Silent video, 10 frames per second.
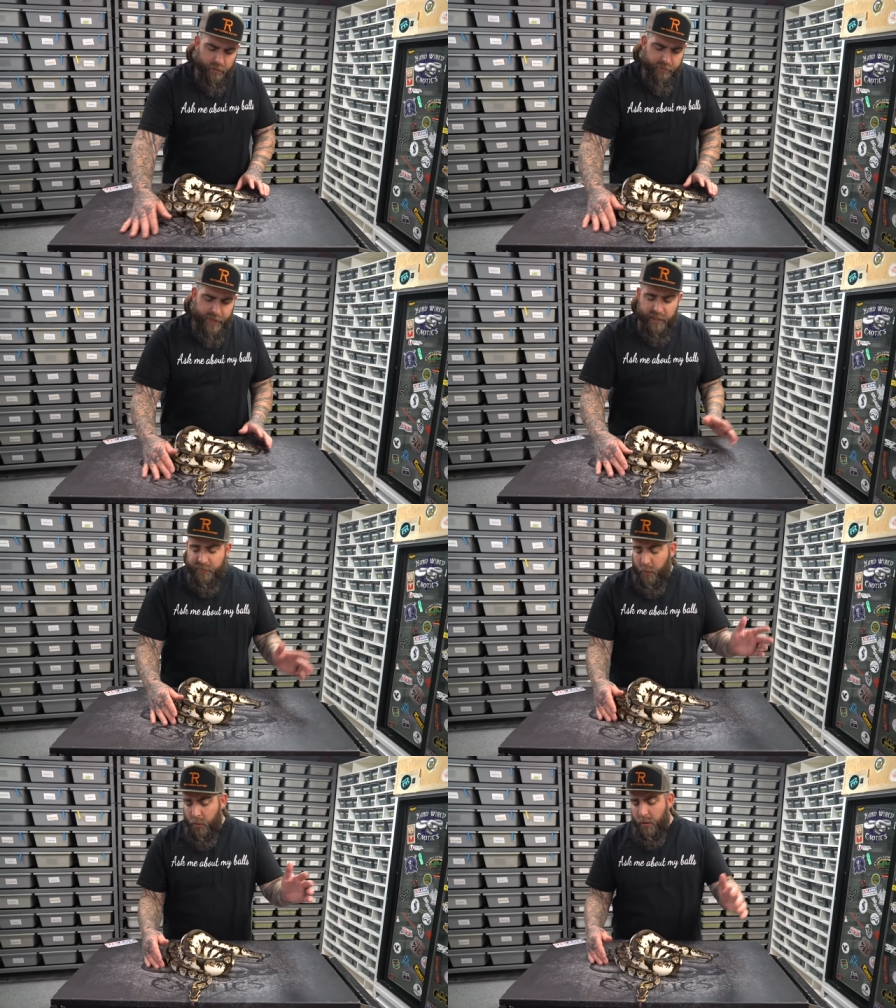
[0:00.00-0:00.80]
fast
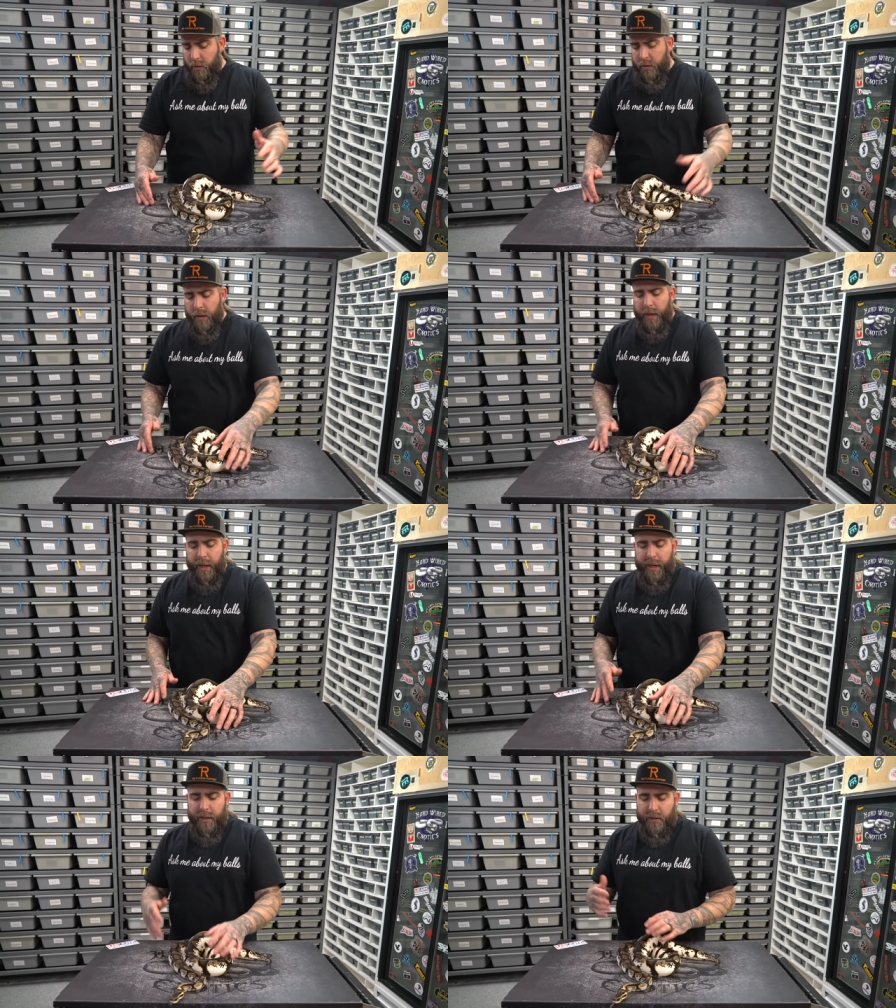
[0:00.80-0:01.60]
forward,
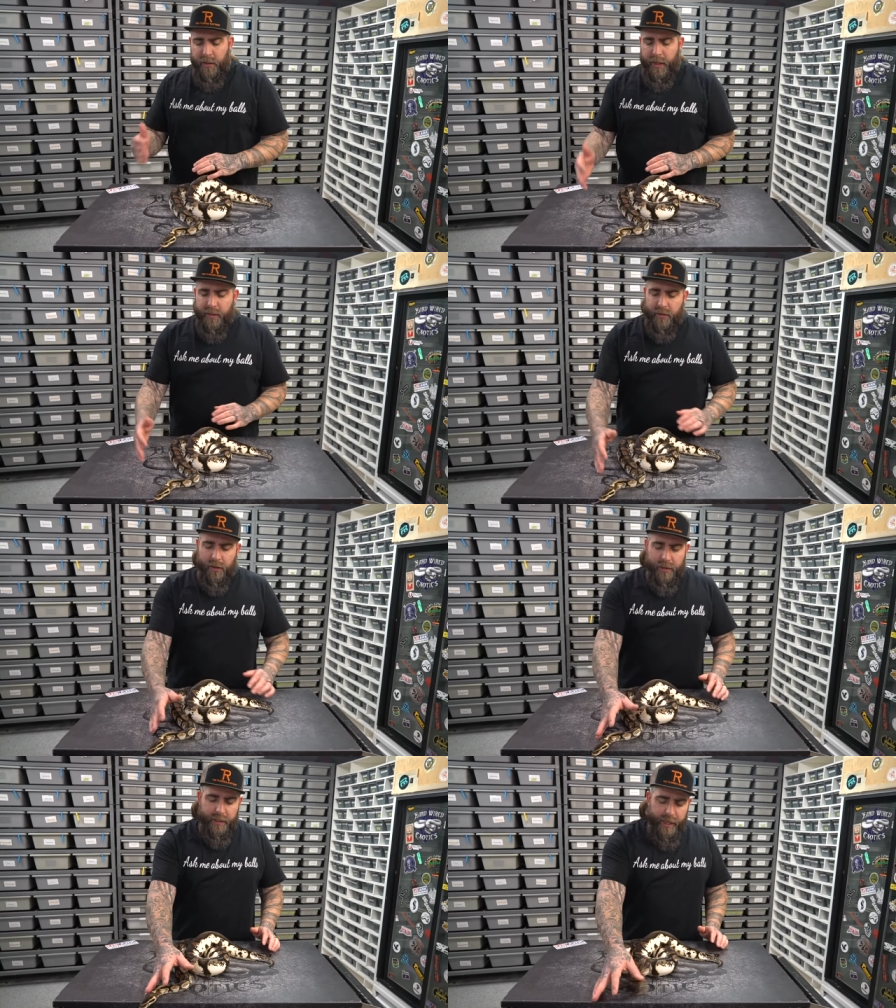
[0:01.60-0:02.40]
and she lays
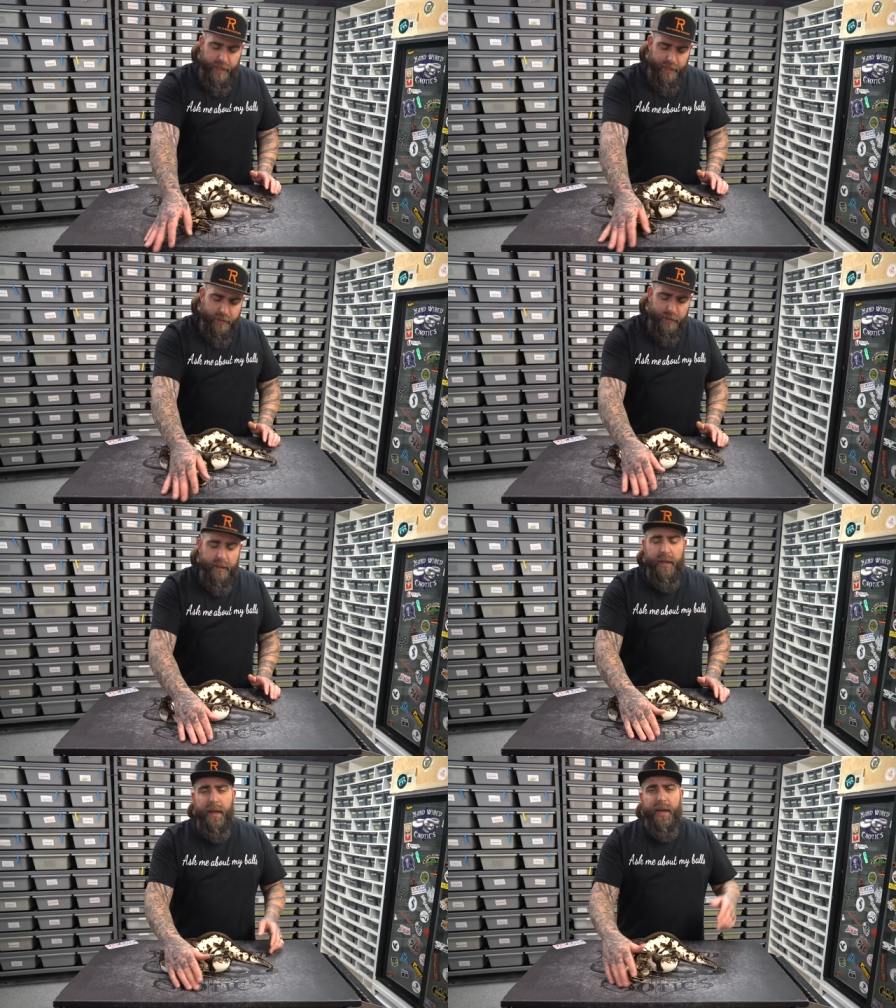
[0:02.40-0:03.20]
13 eggs,
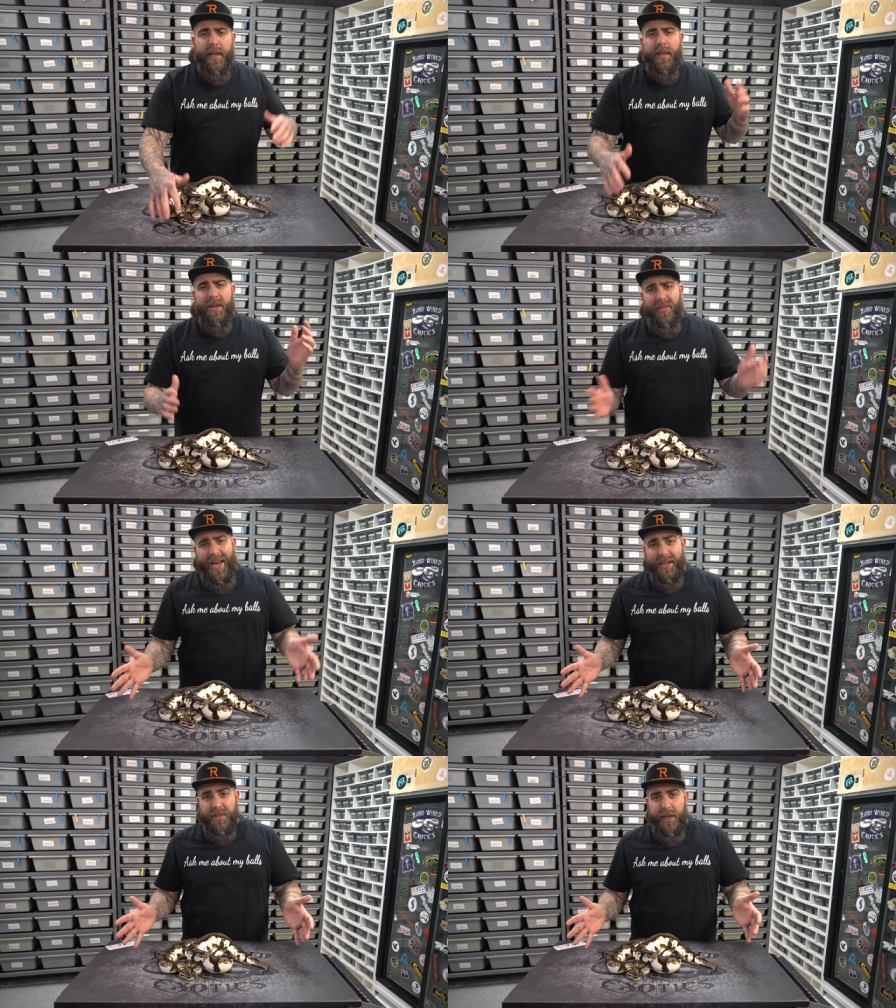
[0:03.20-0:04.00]
and they've
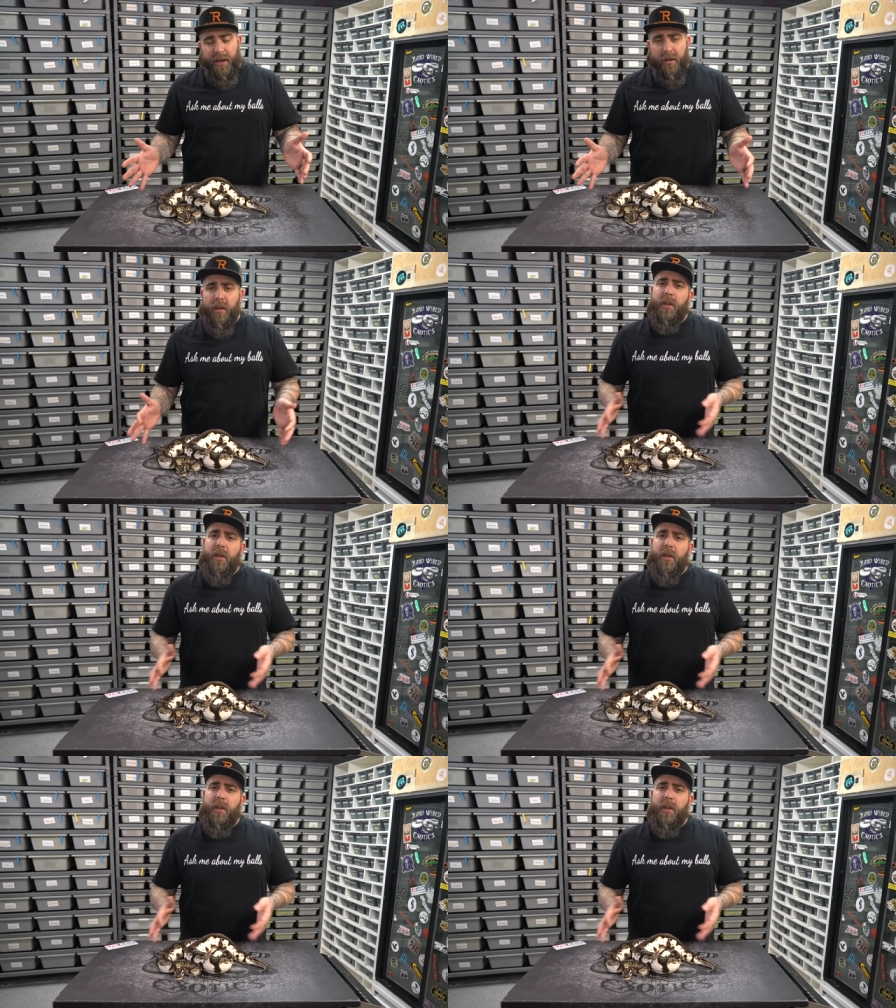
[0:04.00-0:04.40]
hatched now.